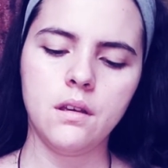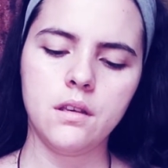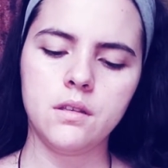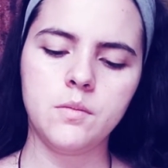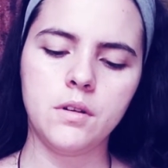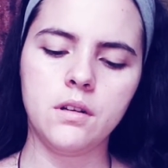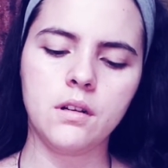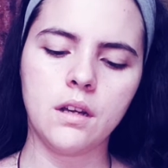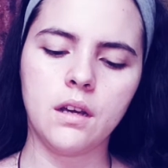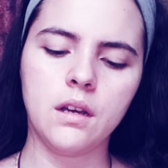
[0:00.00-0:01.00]
Spirit
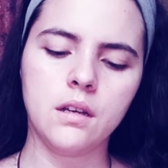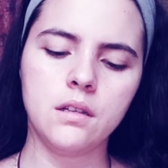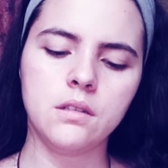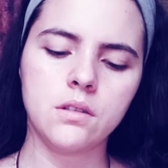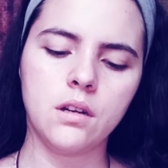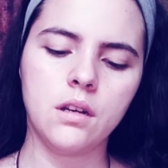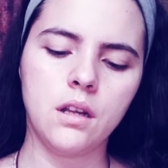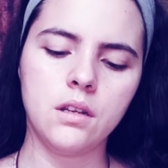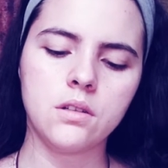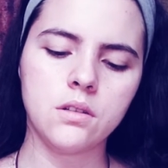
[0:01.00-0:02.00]
guides, guardian
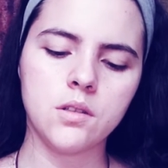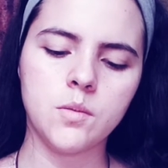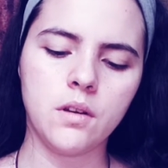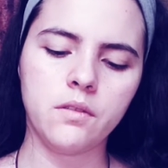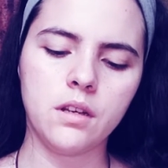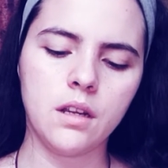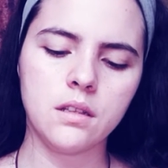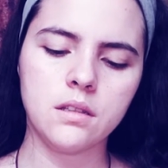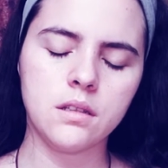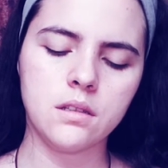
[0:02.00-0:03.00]
angels, benevolent
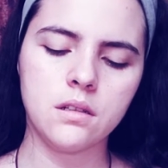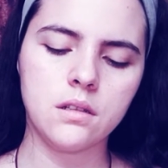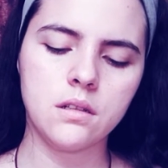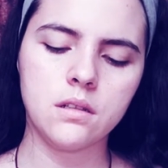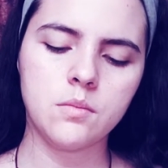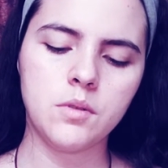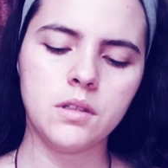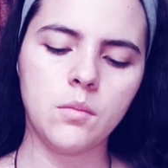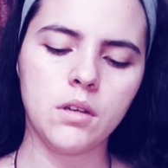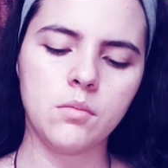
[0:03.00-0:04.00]
ancestors. Please
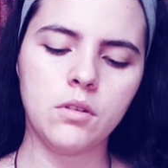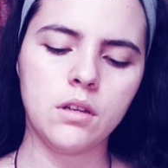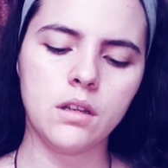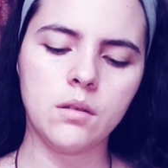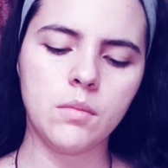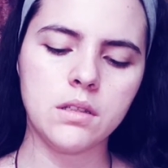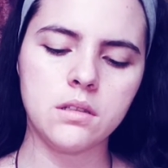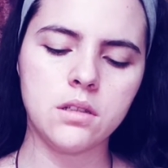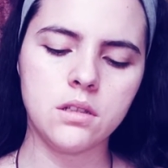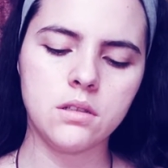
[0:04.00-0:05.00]
help me communicate the
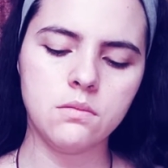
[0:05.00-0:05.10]
messages.